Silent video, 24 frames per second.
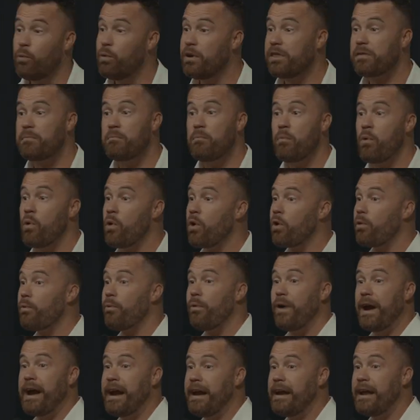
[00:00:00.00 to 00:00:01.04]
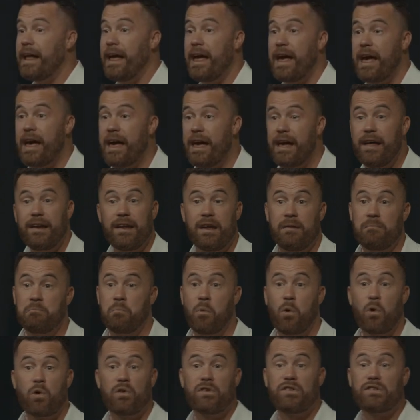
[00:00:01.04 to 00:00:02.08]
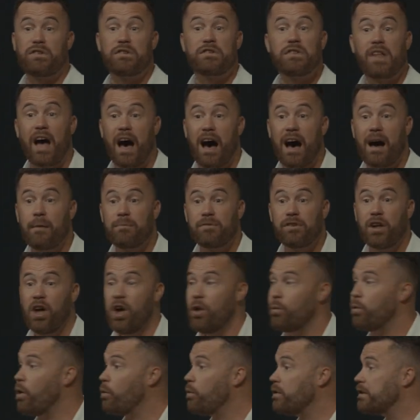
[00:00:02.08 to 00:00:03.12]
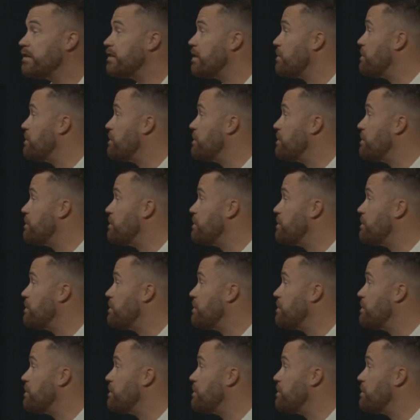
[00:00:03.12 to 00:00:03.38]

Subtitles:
With more rain ahead and more stops, what was